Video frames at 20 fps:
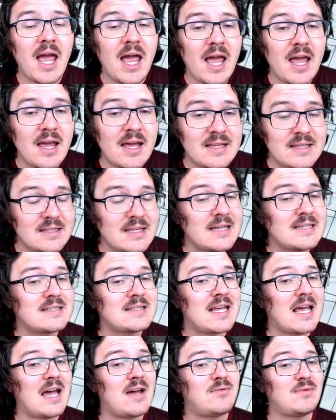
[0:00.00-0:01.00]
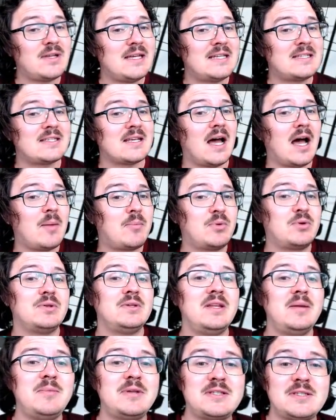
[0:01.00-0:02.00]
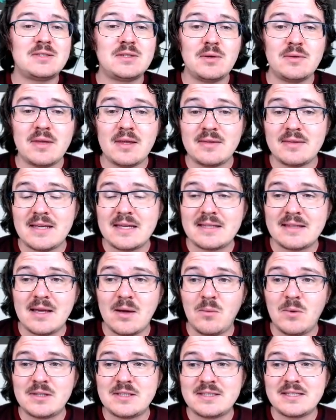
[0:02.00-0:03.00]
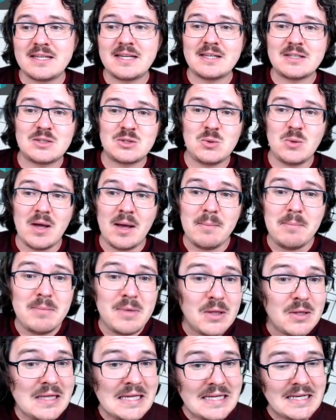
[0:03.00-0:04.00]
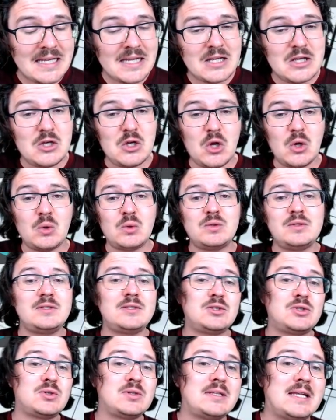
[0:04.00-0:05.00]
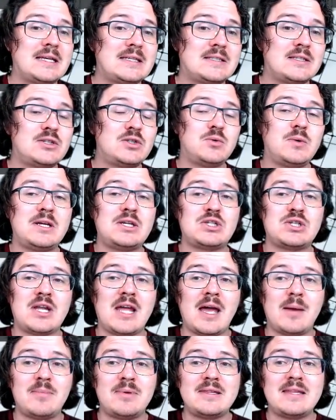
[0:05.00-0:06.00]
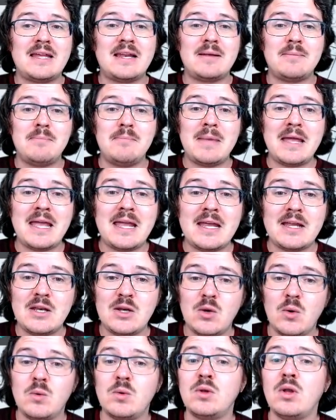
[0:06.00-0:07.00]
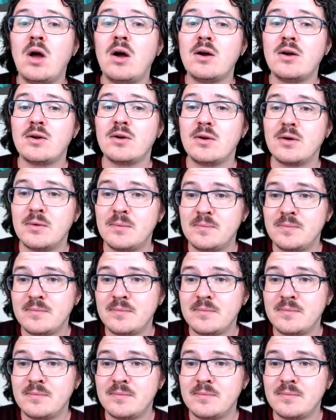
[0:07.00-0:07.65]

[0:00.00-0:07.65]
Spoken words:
It does have its upper limits, They think that once they get to a million nodes, should that situation happen, that it may no longer